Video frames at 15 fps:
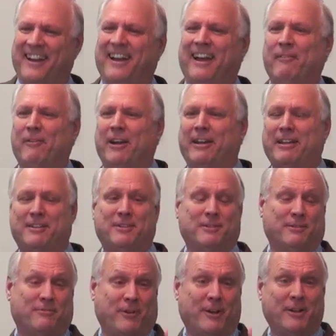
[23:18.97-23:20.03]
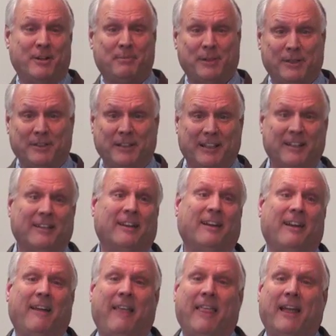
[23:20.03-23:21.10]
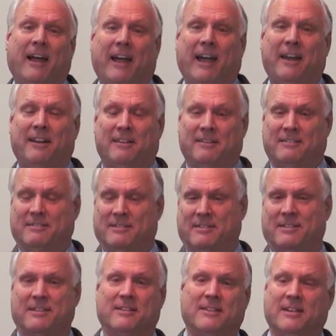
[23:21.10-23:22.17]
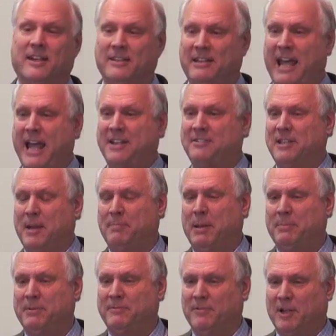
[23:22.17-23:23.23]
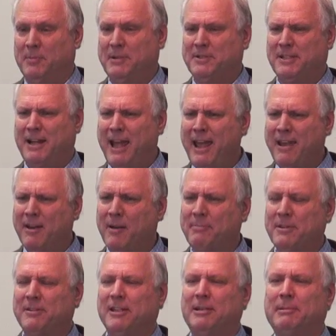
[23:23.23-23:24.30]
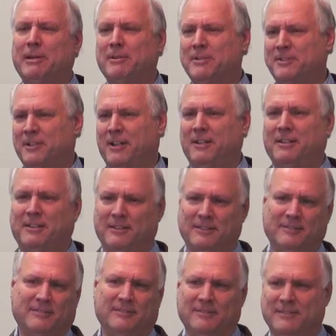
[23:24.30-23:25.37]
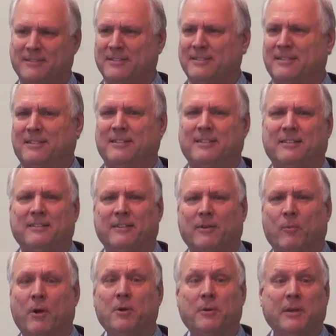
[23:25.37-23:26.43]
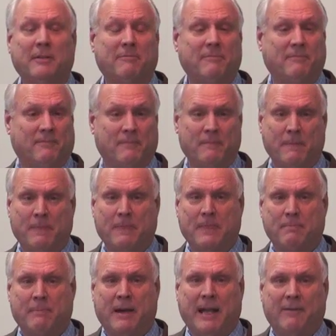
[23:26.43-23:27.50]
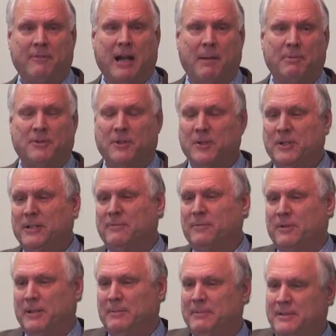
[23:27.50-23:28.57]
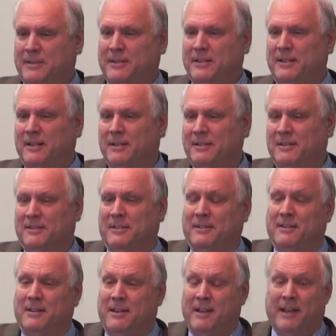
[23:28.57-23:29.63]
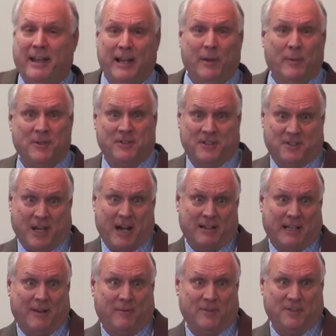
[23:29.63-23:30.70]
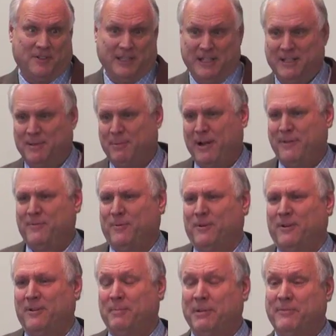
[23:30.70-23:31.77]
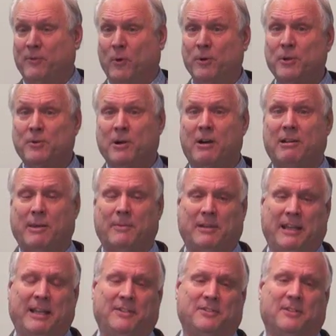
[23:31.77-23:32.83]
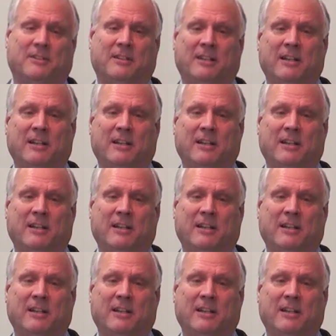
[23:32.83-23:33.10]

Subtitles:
And when I get to the front of the building, I had a dad step up in front of me and said, hey, I've been thinking about your son, and you're wondering if might have an opportunity for him. And it was the child I was needing to pray for. Before you call, I will answer.